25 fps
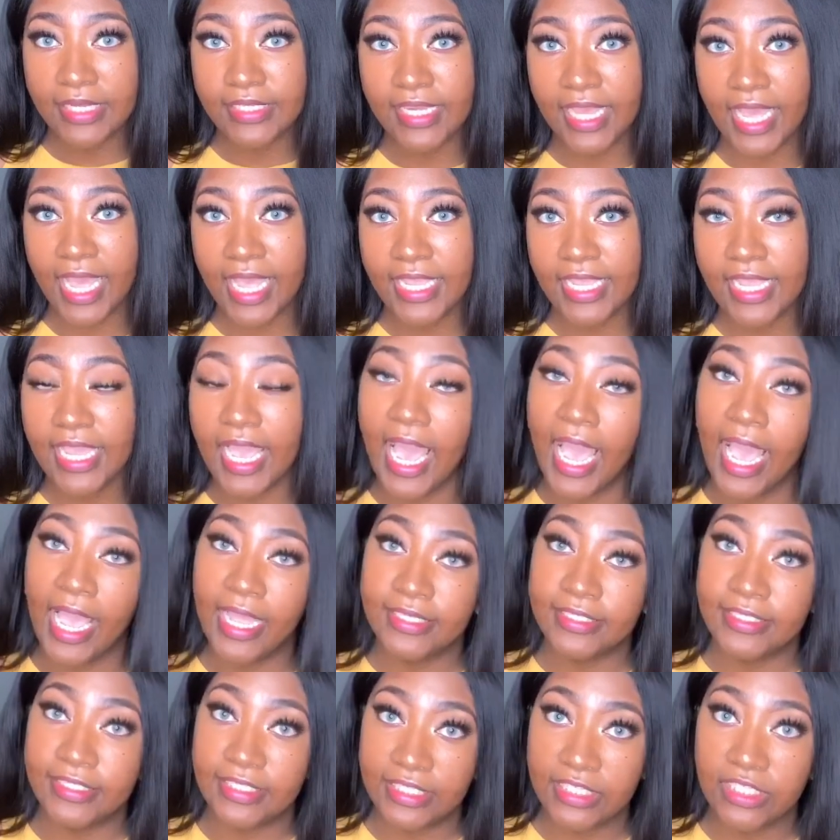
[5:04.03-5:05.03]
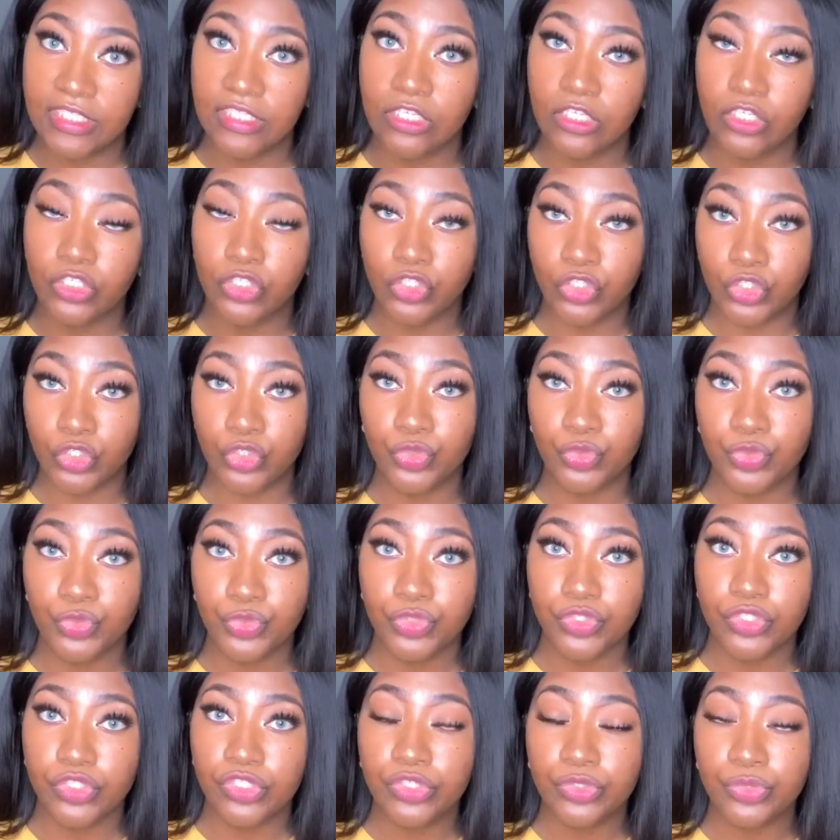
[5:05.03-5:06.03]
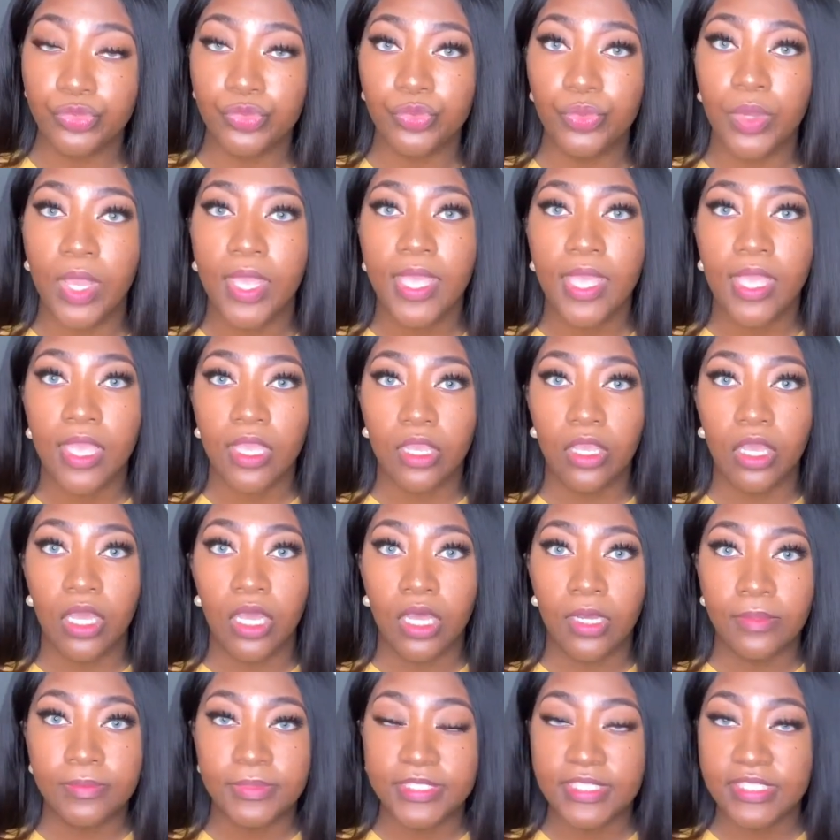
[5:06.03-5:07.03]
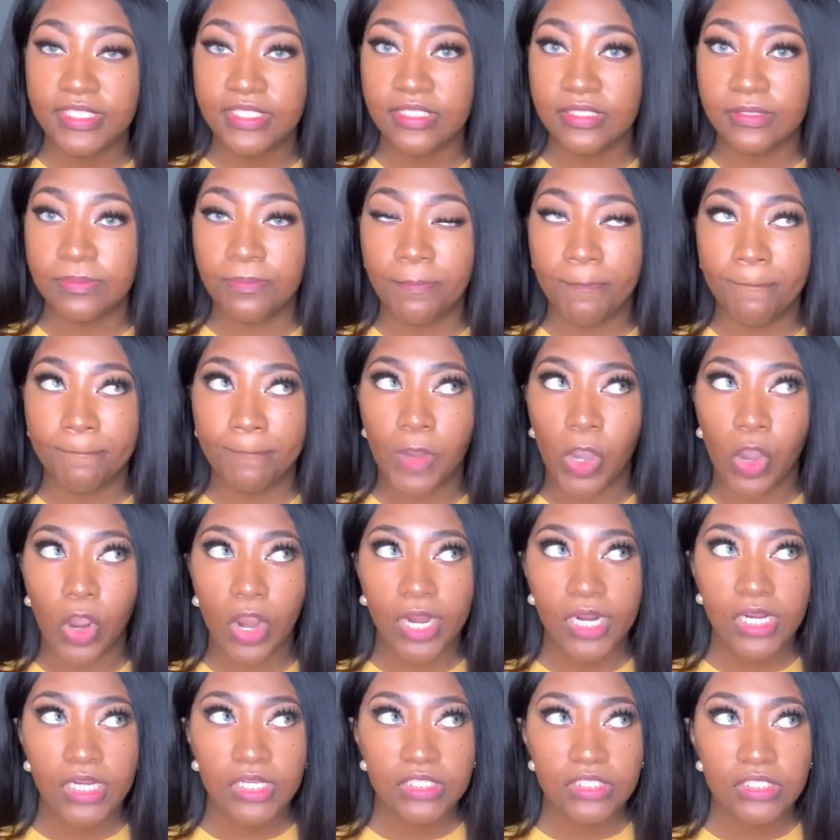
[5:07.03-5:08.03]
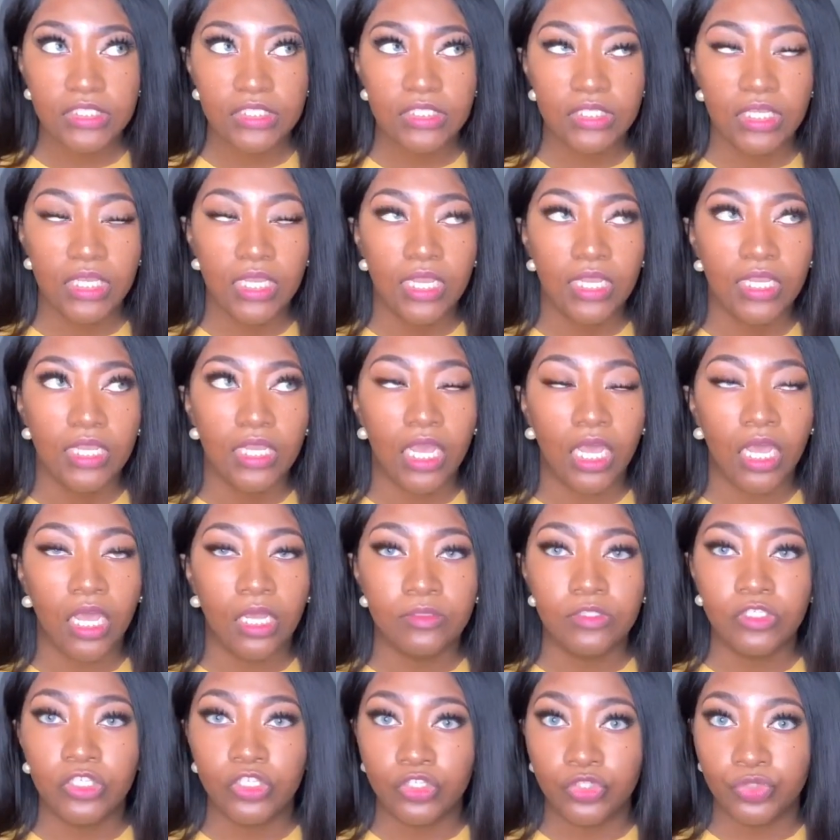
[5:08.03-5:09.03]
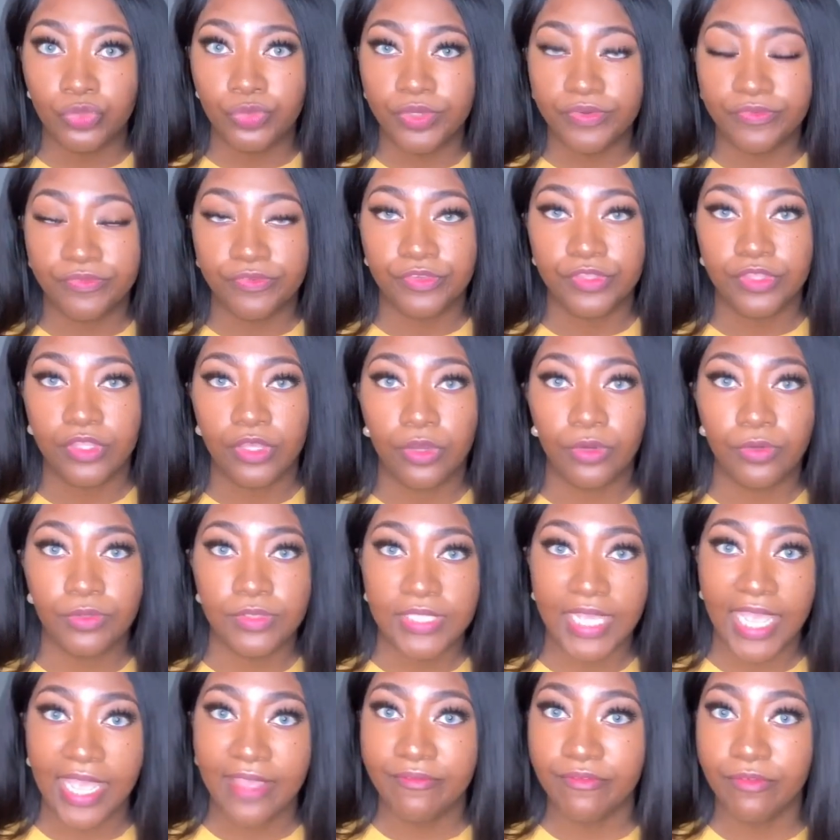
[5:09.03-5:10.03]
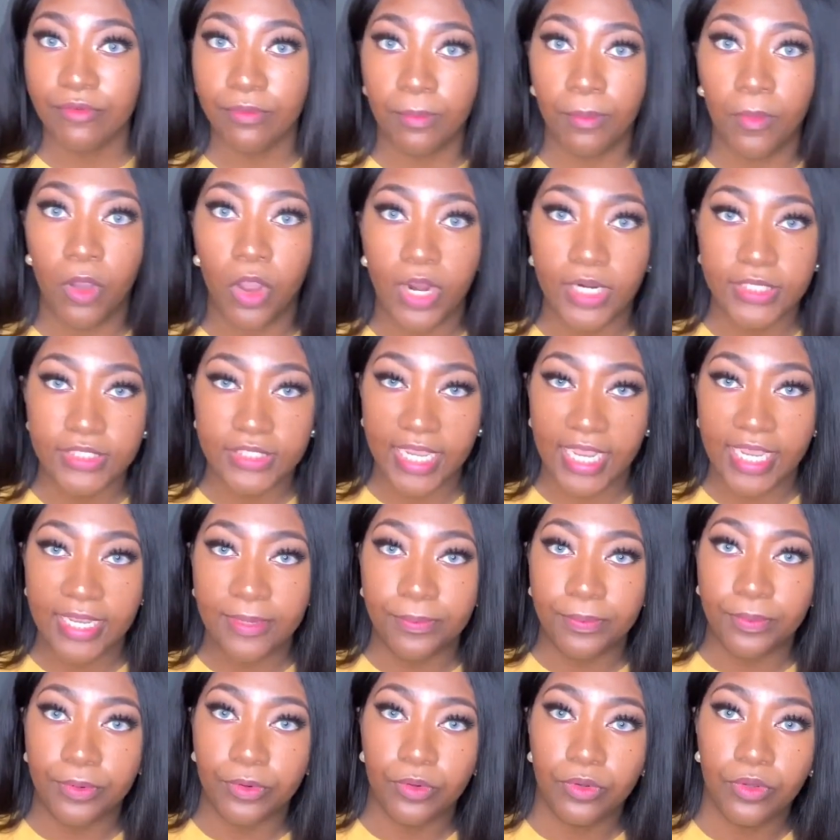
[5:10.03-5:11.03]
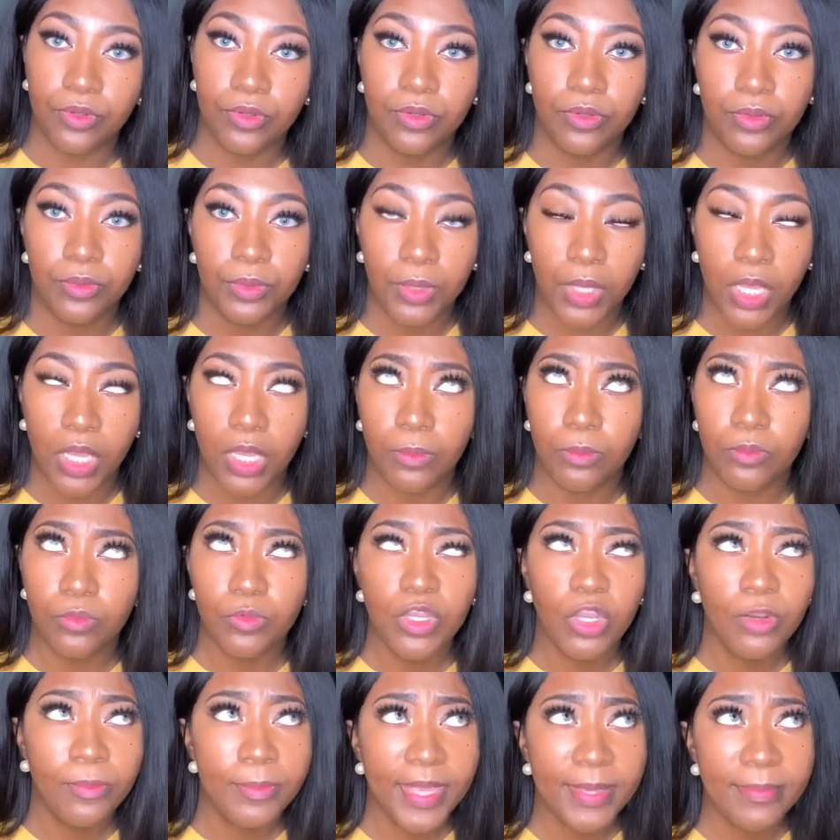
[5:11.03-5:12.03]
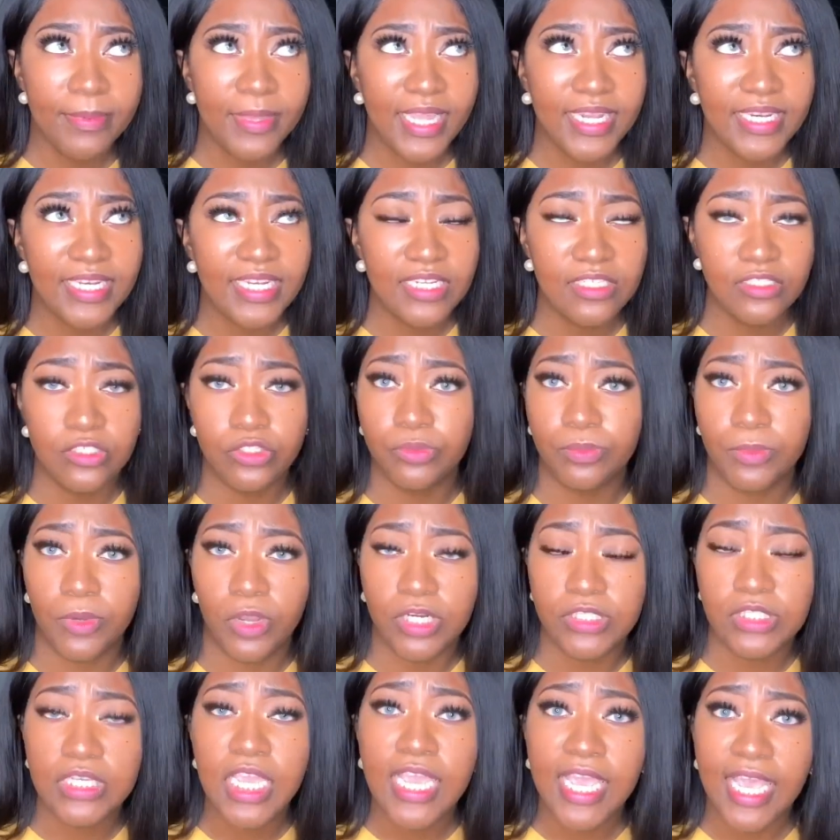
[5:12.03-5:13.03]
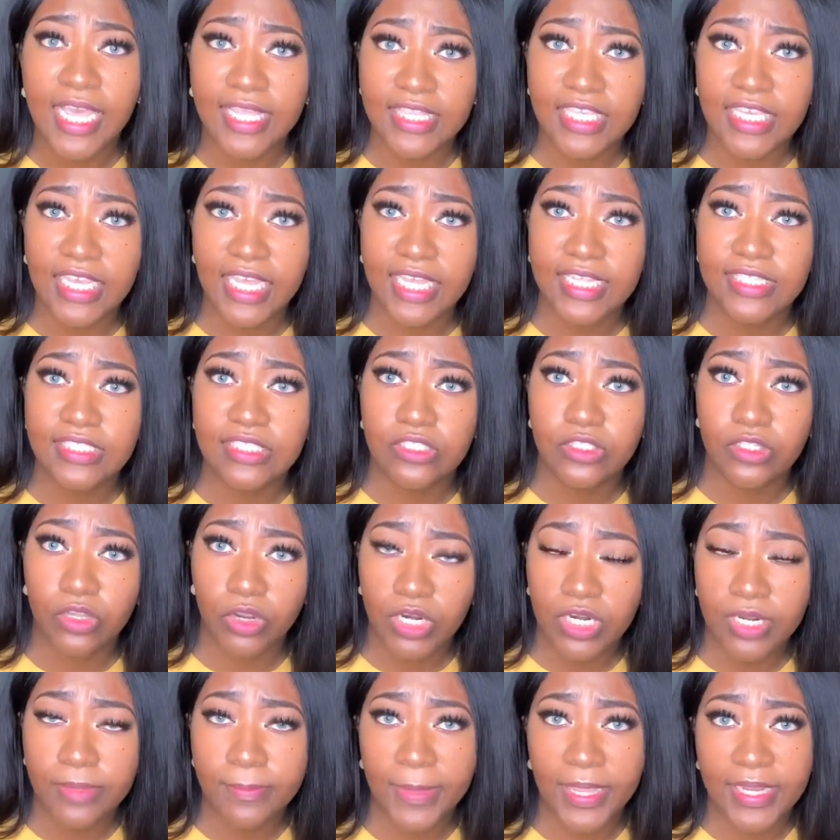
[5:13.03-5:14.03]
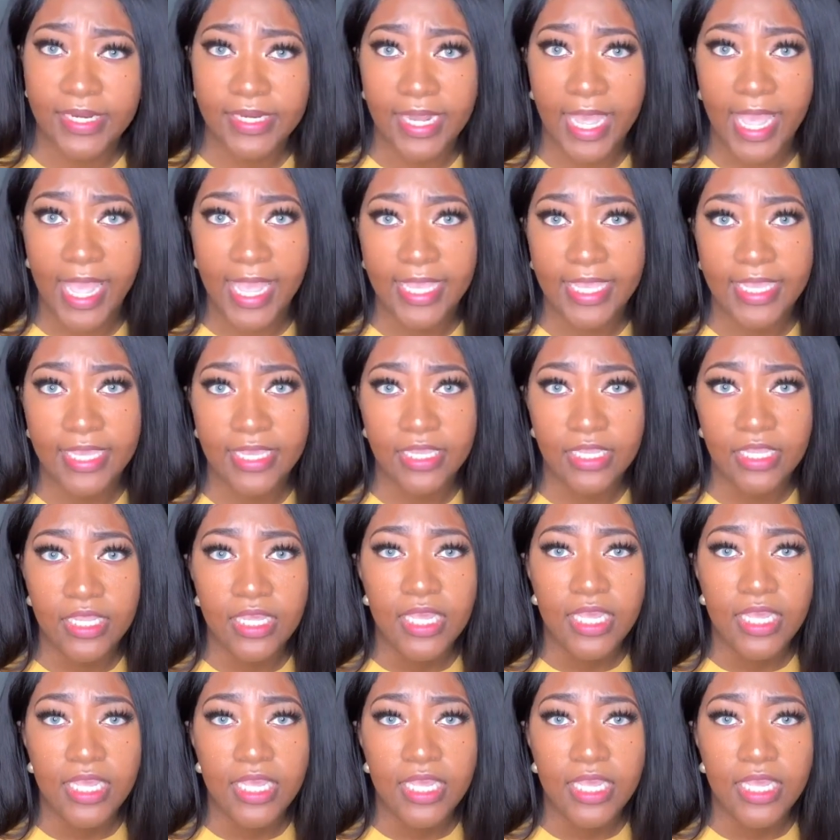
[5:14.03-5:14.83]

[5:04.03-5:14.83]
diet. I did choose to, since March, to do it for the whole time, from March, April. Well, maybe I didn't do March. I think I started my diet